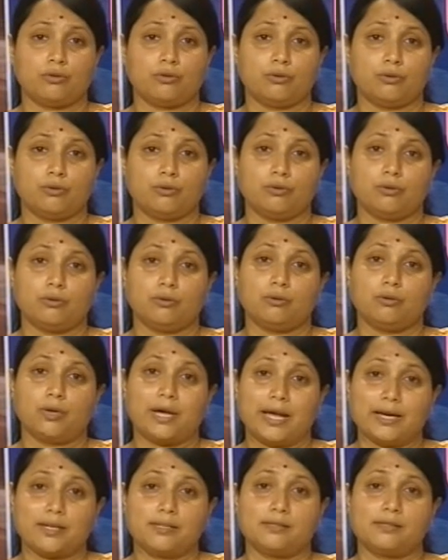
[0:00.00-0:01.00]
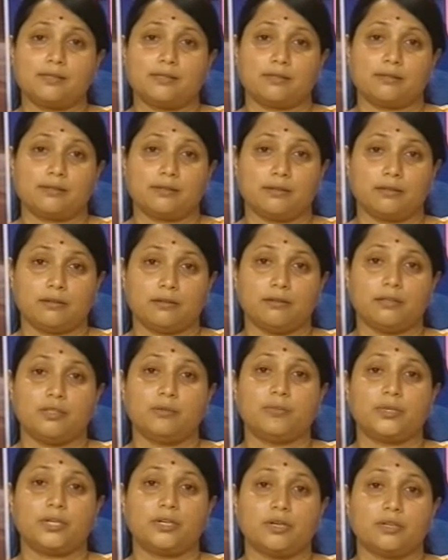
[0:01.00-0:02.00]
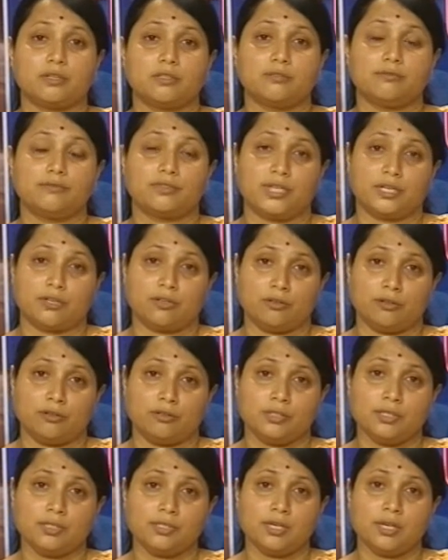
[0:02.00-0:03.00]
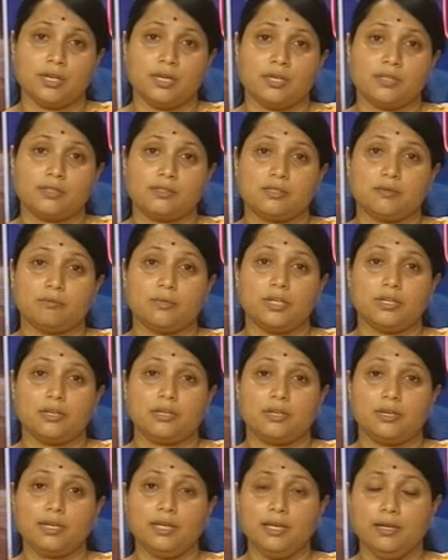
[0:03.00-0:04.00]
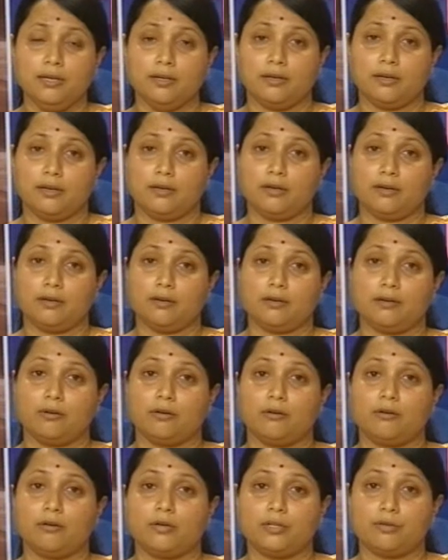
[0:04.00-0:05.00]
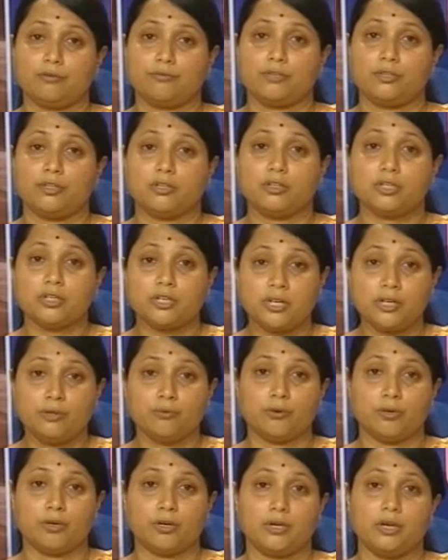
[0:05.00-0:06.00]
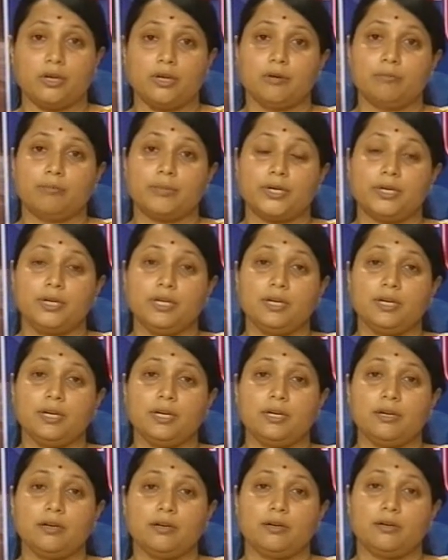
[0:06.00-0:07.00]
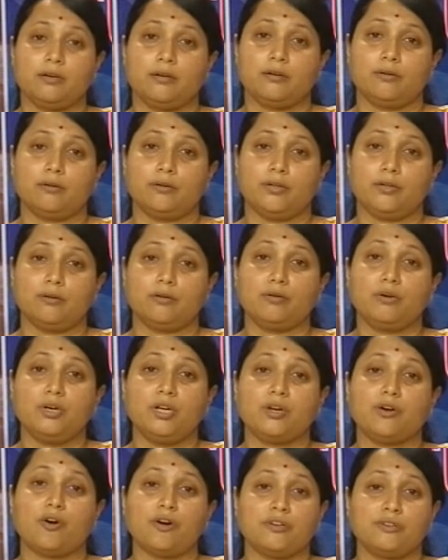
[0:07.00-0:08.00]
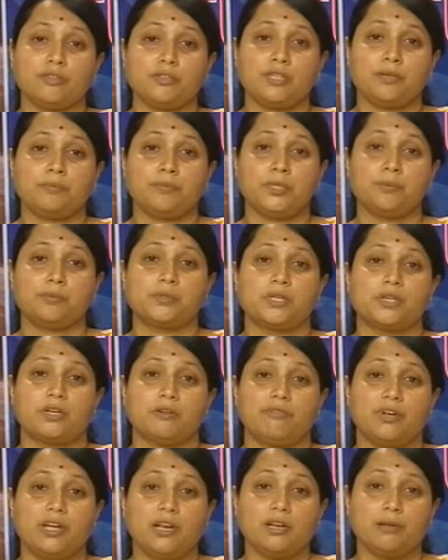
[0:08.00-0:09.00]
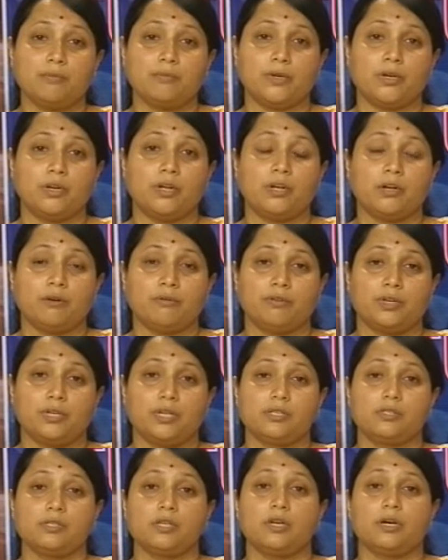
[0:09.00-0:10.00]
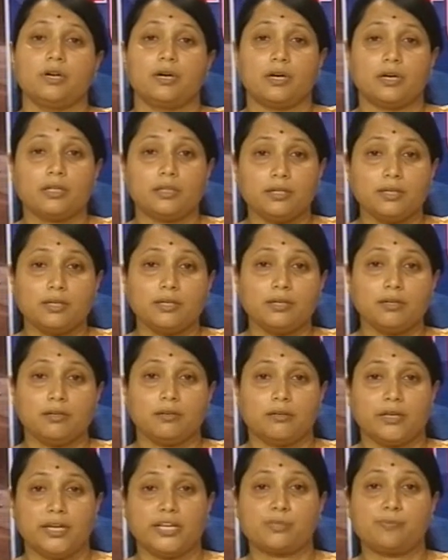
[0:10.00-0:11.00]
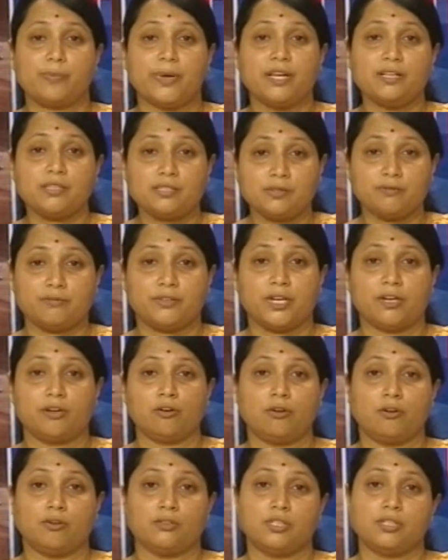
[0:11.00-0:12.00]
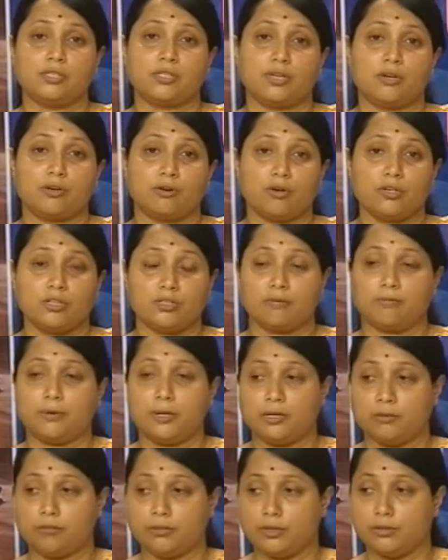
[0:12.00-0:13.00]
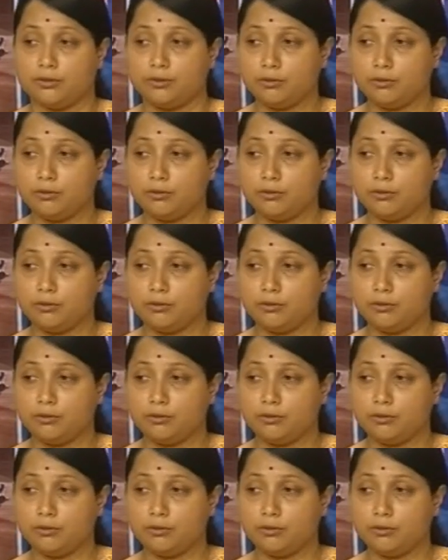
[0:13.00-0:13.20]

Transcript: access reproductive technologies. Similarly, for the third world, only contraceptives are available, whereas other expensive technologies are not available to